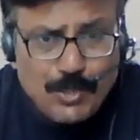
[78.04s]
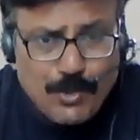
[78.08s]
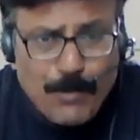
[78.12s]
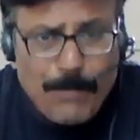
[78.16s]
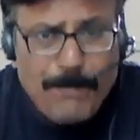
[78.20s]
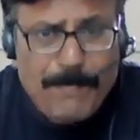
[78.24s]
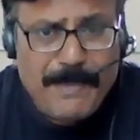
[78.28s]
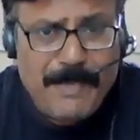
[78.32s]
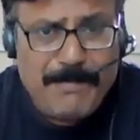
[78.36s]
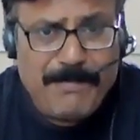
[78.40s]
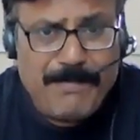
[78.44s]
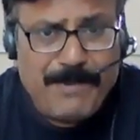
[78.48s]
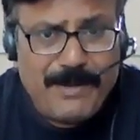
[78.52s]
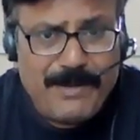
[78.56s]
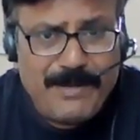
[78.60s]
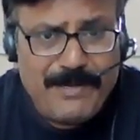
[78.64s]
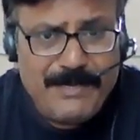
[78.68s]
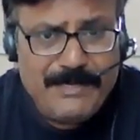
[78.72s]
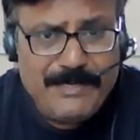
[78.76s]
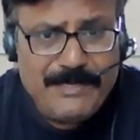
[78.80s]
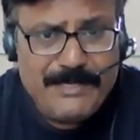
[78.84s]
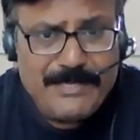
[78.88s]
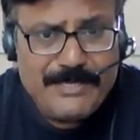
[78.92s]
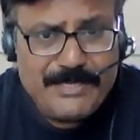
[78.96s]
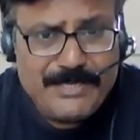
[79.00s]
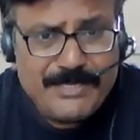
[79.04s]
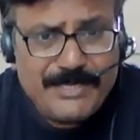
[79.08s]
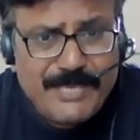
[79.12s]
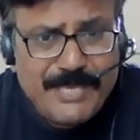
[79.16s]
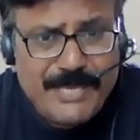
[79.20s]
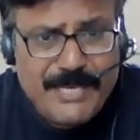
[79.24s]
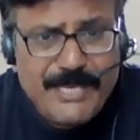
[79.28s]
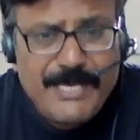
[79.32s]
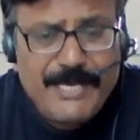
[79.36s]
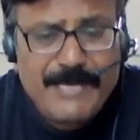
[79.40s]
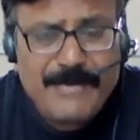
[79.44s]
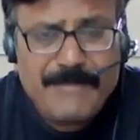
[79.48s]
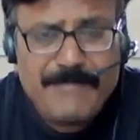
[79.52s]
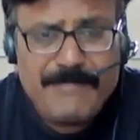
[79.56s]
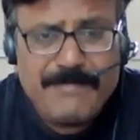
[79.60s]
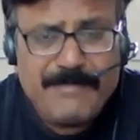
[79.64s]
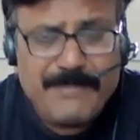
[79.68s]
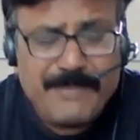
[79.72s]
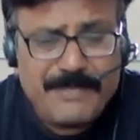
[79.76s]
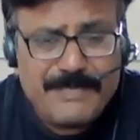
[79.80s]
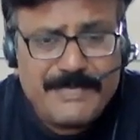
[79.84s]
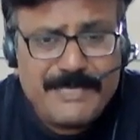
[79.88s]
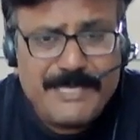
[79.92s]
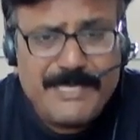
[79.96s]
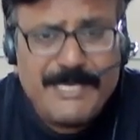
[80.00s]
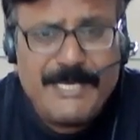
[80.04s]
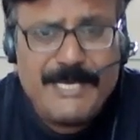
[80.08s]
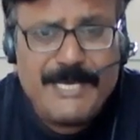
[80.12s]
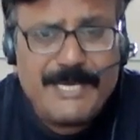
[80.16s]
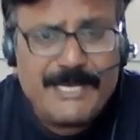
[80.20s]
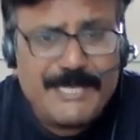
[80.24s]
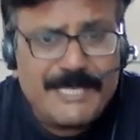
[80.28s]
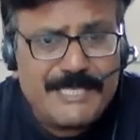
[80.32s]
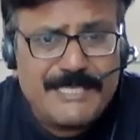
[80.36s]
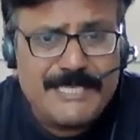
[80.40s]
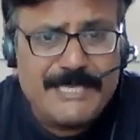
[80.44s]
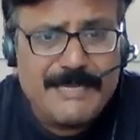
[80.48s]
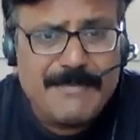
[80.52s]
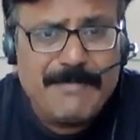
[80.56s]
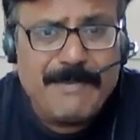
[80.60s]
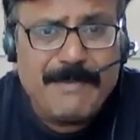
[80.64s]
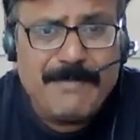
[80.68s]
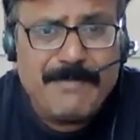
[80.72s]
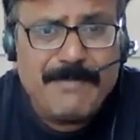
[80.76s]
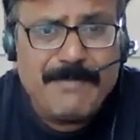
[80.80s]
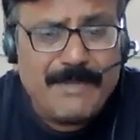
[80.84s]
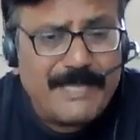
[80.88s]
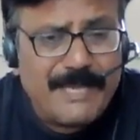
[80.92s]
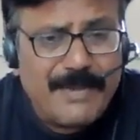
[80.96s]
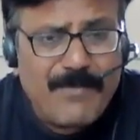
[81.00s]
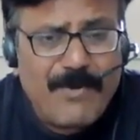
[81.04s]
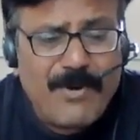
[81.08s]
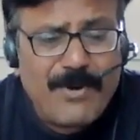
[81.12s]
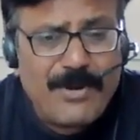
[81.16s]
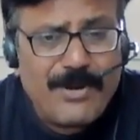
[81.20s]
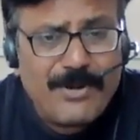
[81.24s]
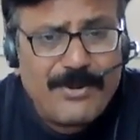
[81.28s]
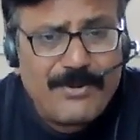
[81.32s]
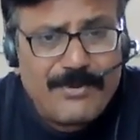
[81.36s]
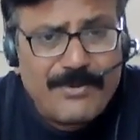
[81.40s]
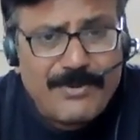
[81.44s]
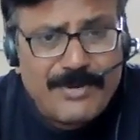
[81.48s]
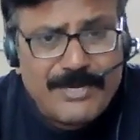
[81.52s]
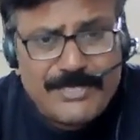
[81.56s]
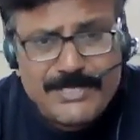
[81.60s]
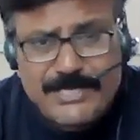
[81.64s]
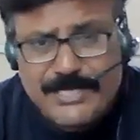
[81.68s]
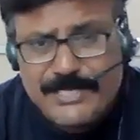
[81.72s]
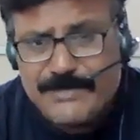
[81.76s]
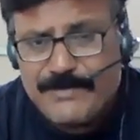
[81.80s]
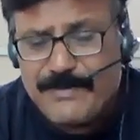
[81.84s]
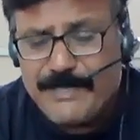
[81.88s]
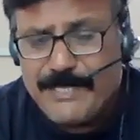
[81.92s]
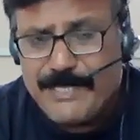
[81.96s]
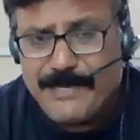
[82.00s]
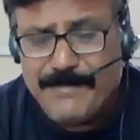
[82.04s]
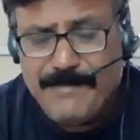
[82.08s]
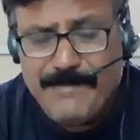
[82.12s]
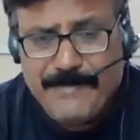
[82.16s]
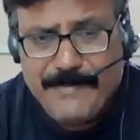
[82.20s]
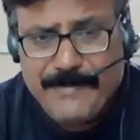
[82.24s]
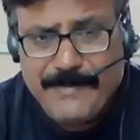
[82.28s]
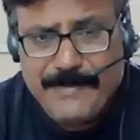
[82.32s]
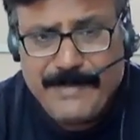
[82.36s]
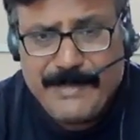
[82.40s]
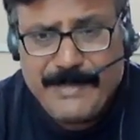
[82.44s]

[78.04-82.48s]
Two people, senior testing people, they wanted to discuss with him